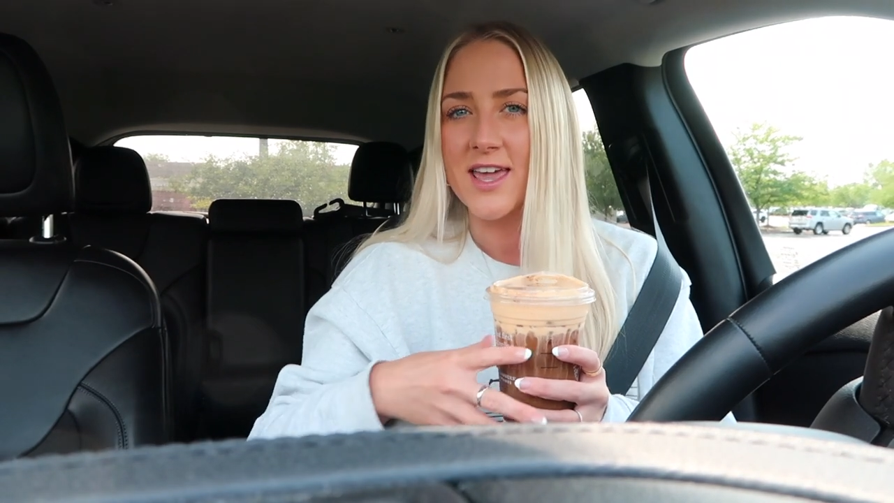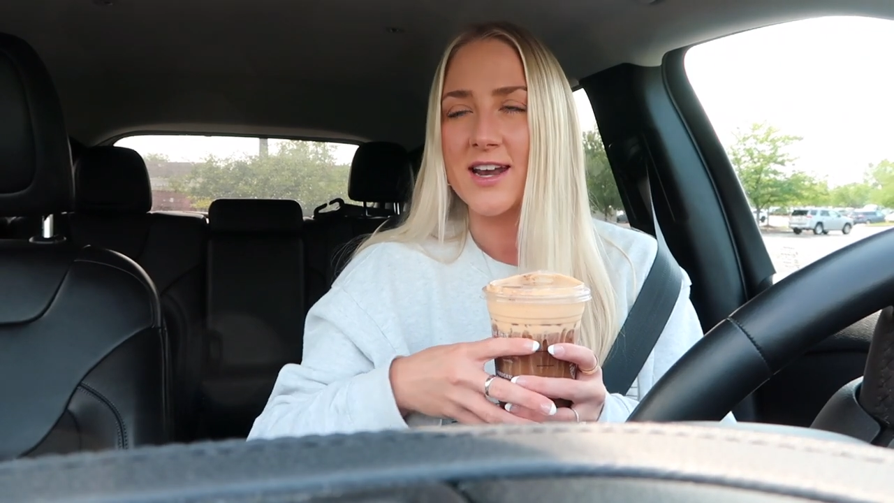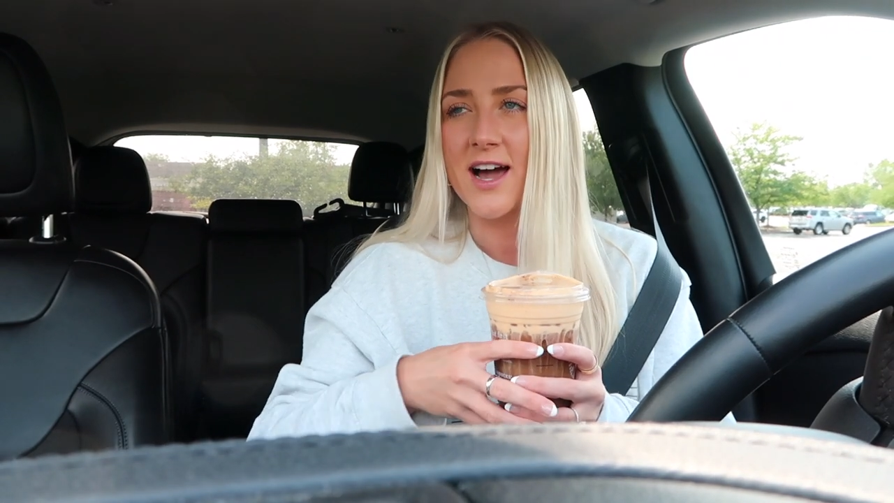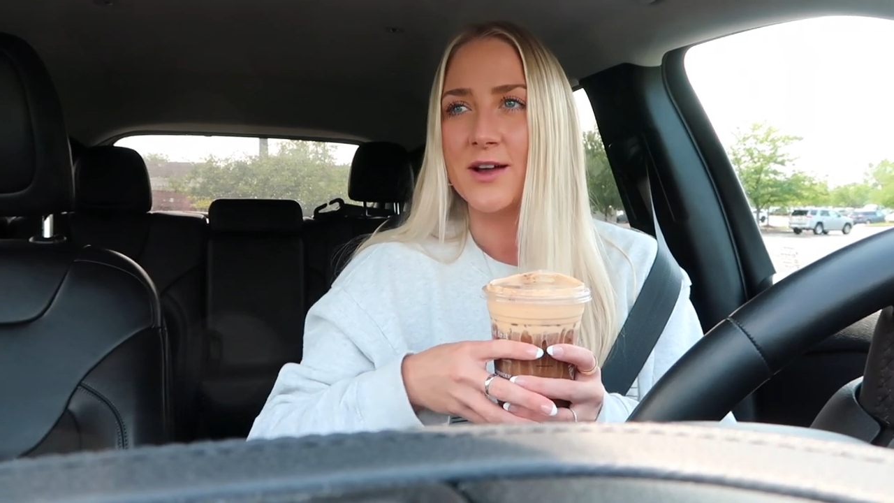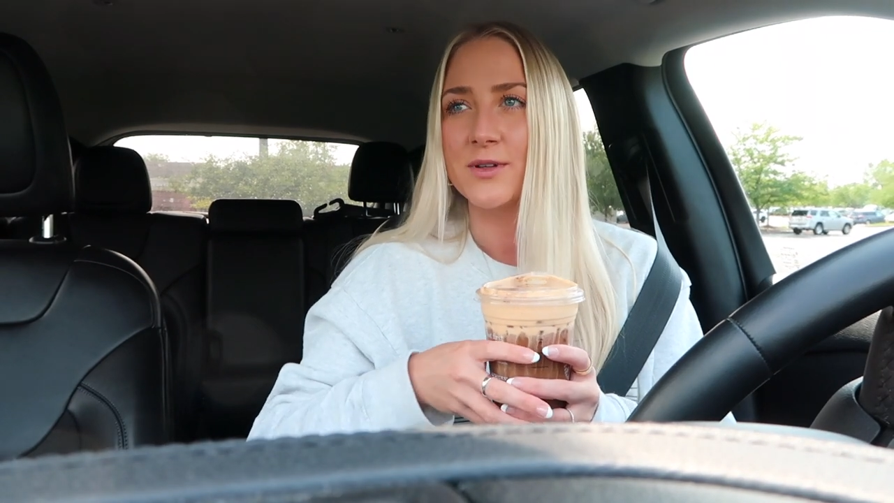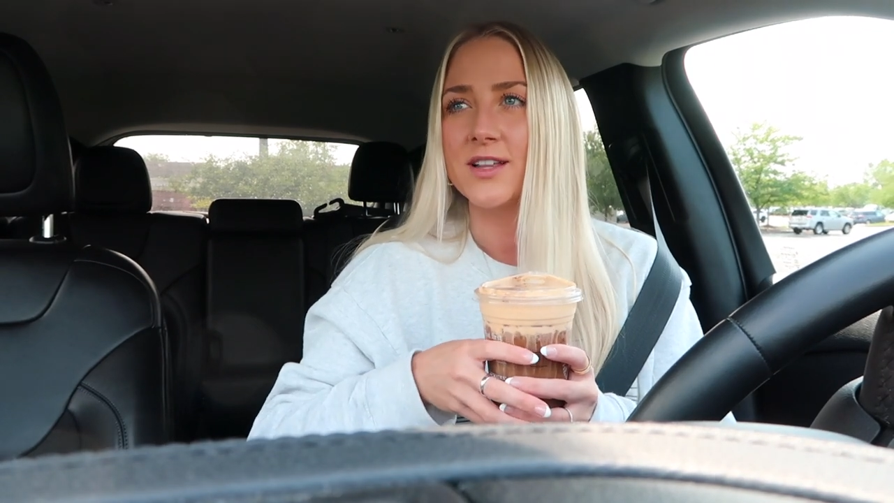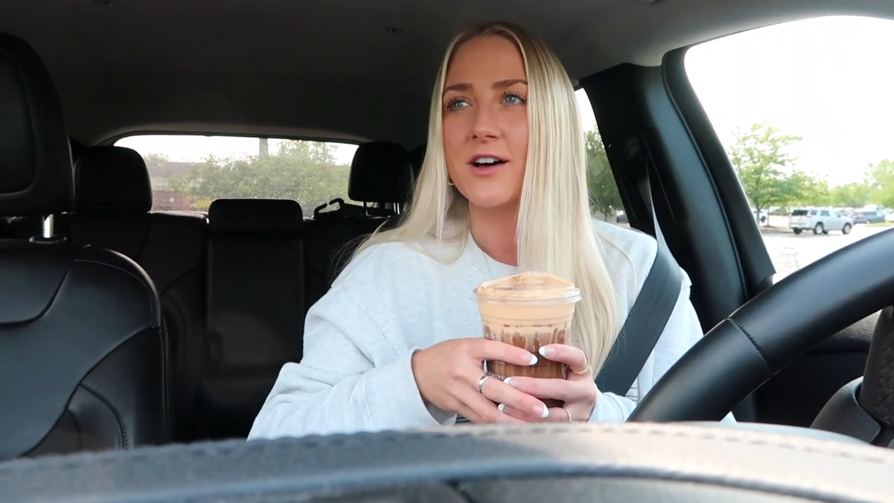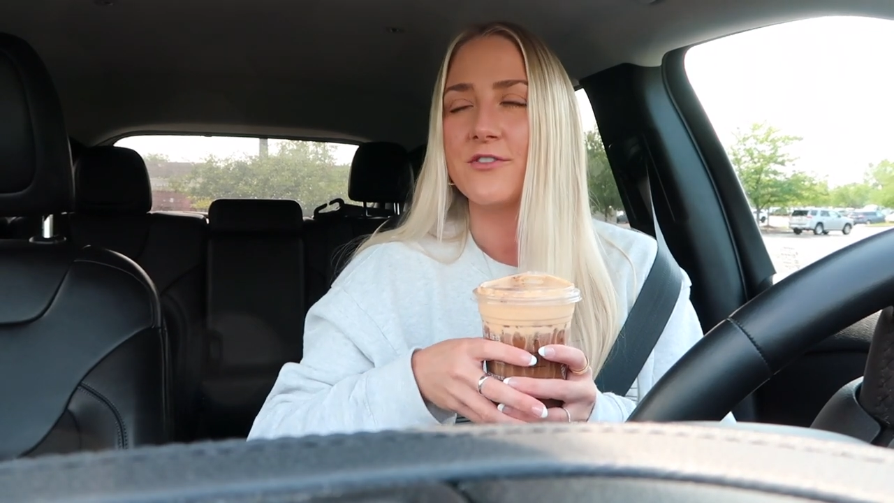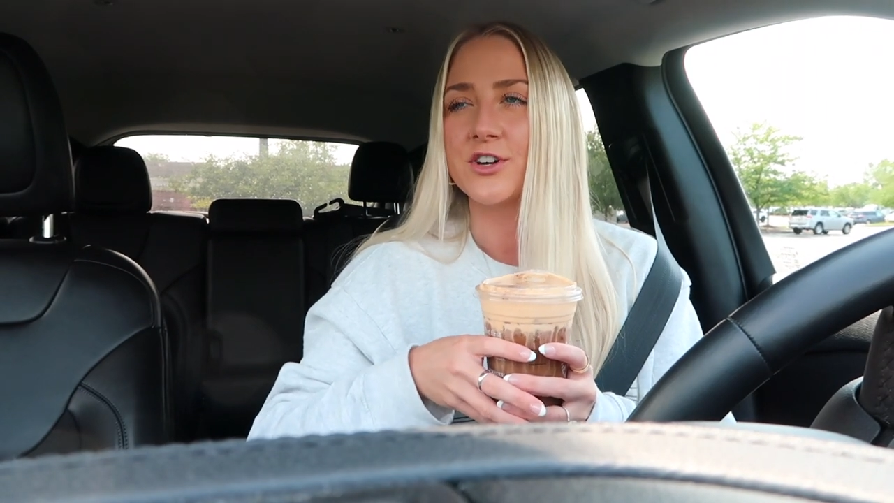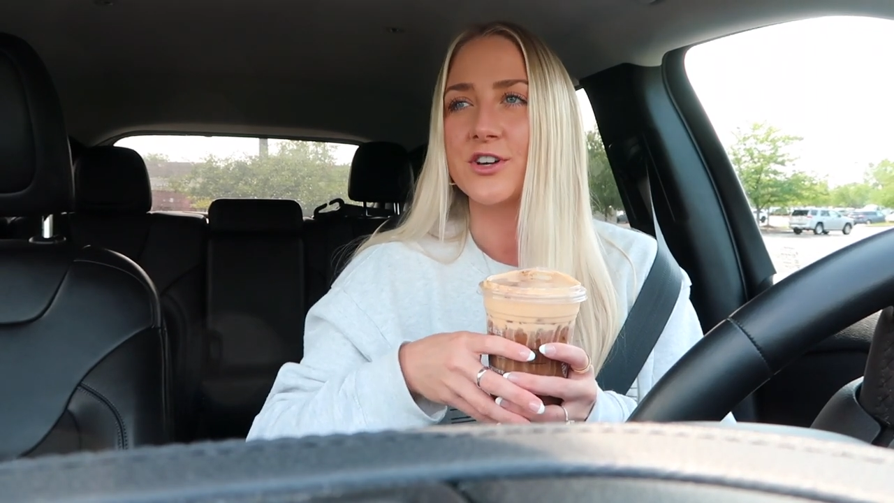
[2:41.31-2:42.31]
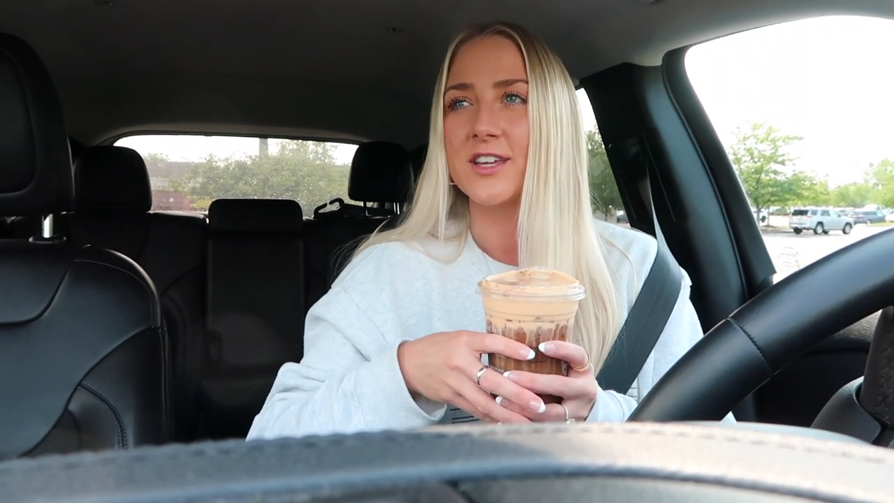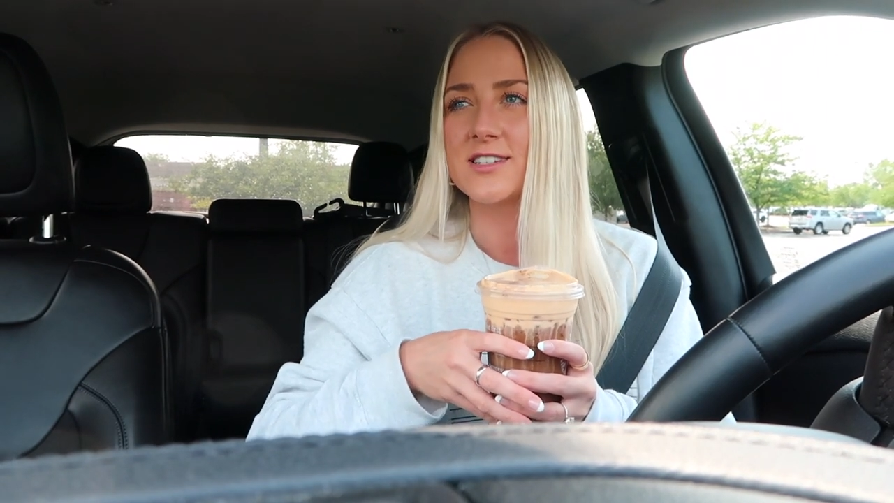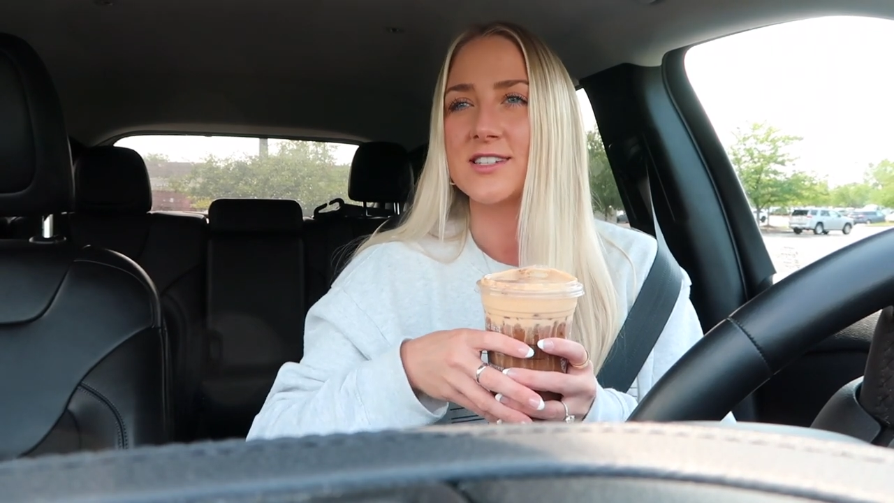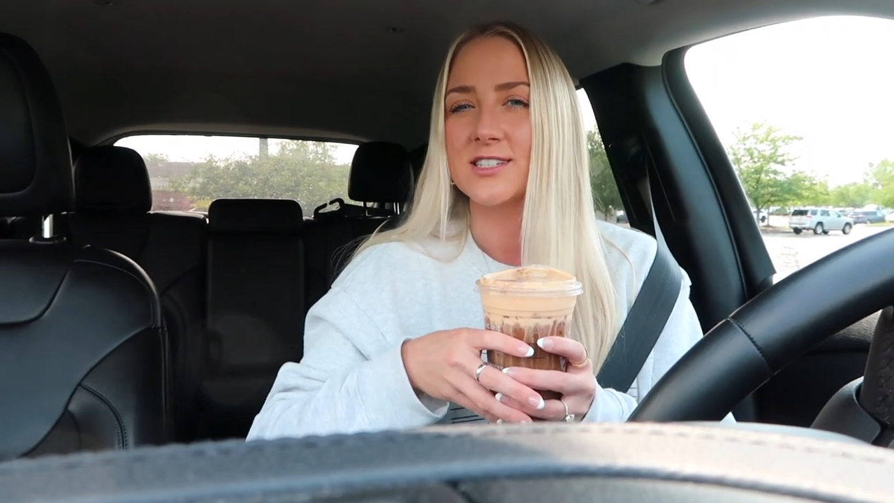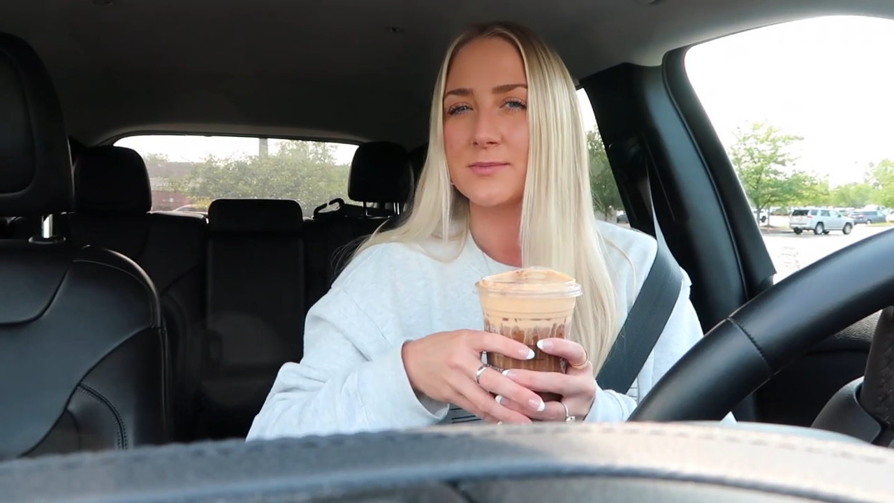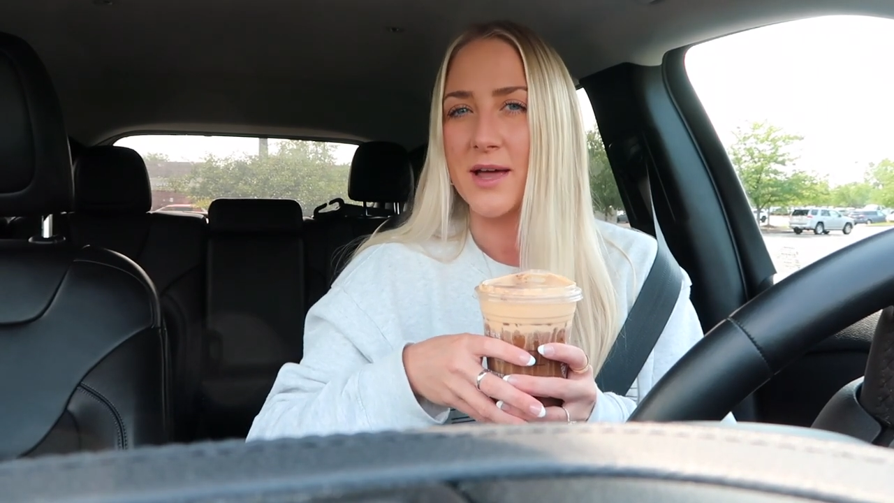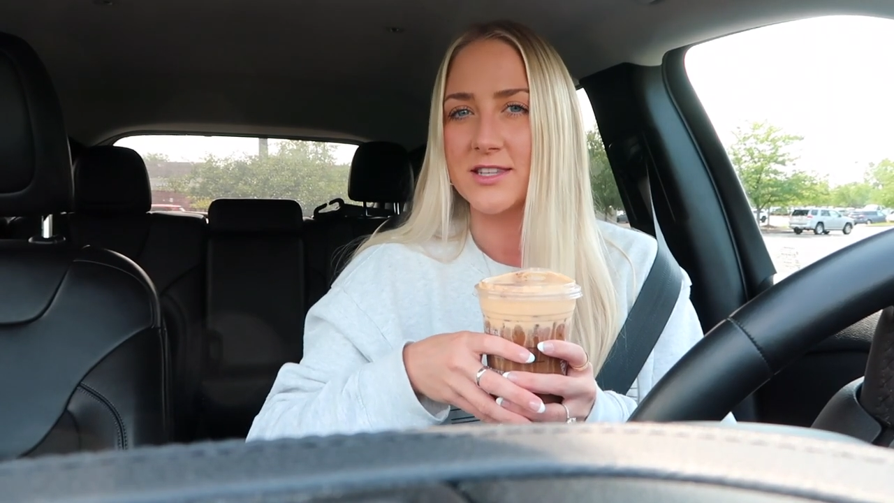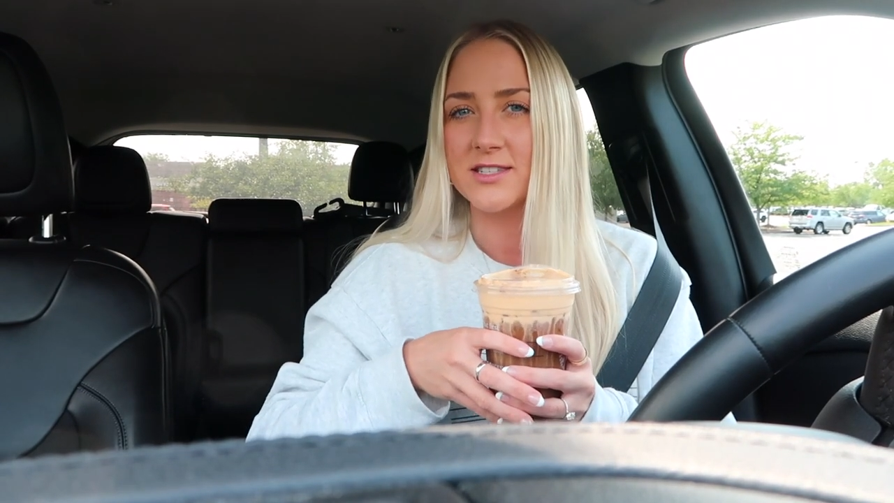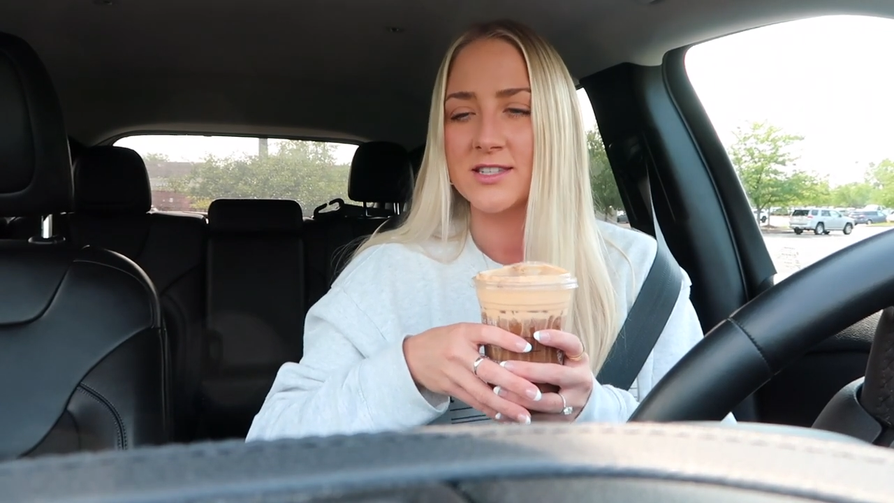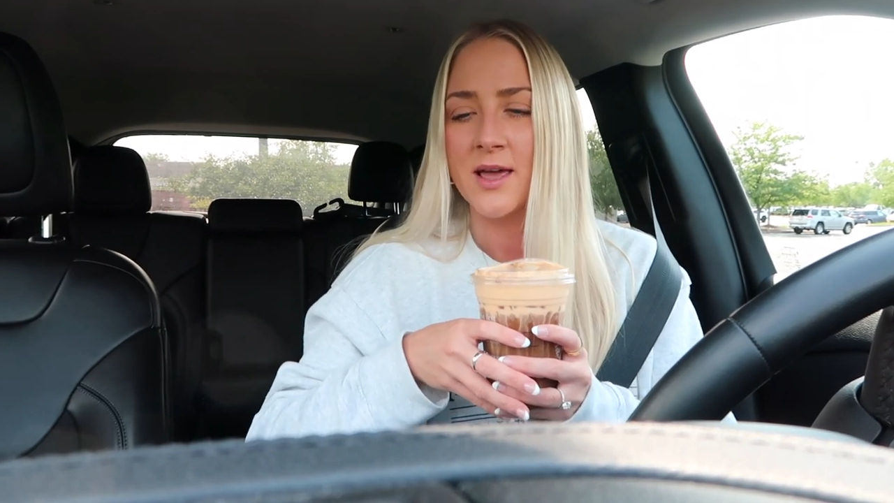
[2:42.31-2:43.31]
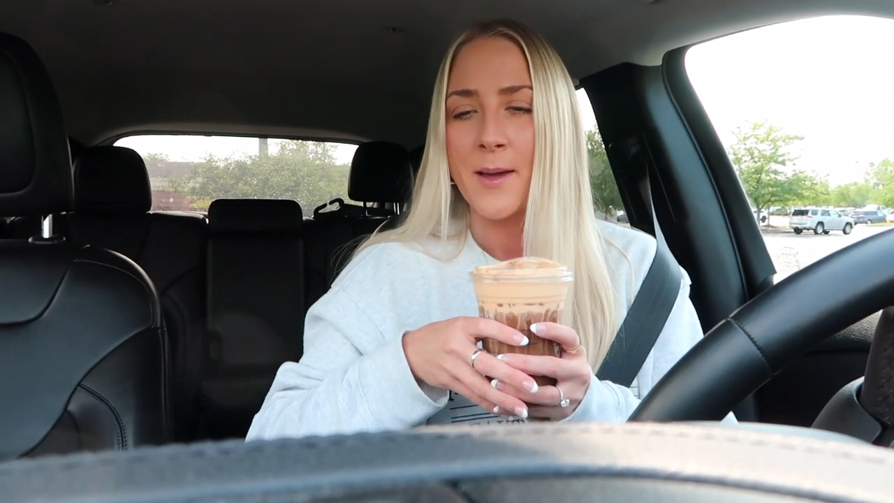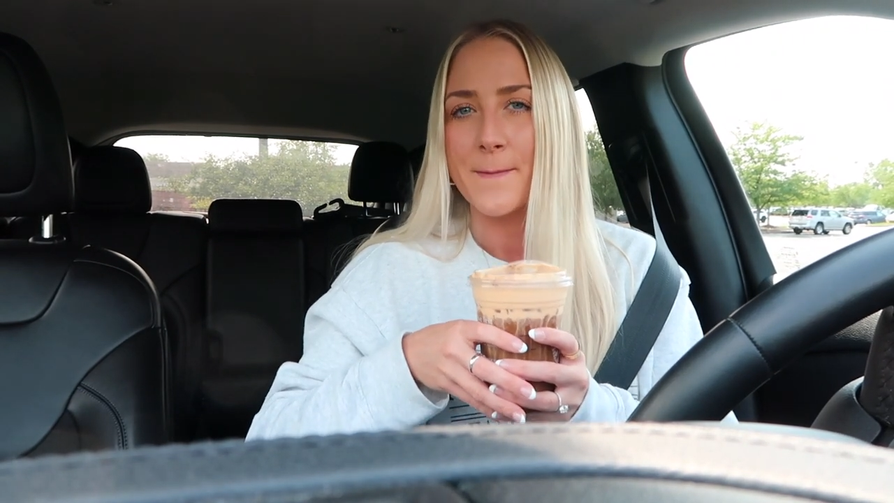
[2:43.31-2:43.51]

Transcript: and I really love a good like suspense